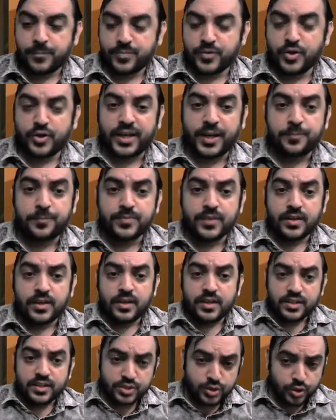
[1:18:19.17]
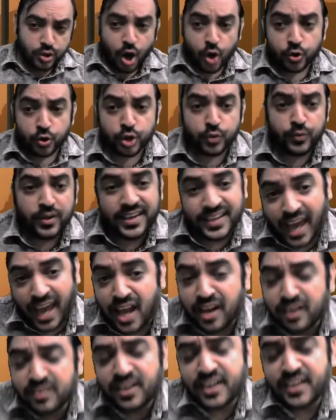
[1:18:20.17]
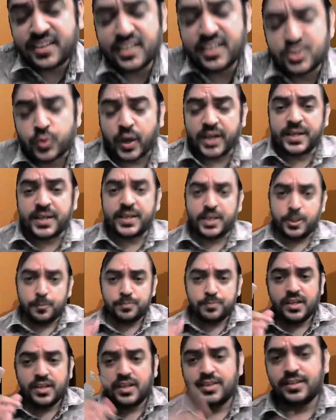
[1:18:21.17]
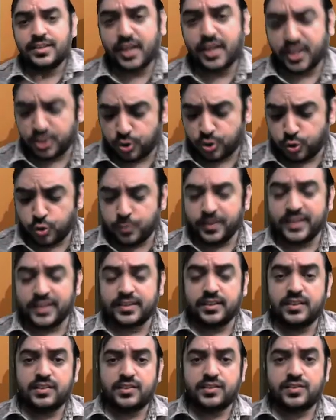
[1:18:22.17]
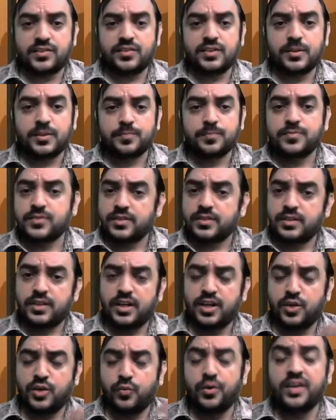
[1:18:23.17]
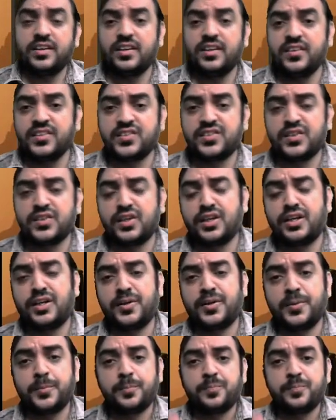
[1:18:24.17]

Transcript: Okay, so how do we calculate this YTM? There are two methods. Uh, one is uh,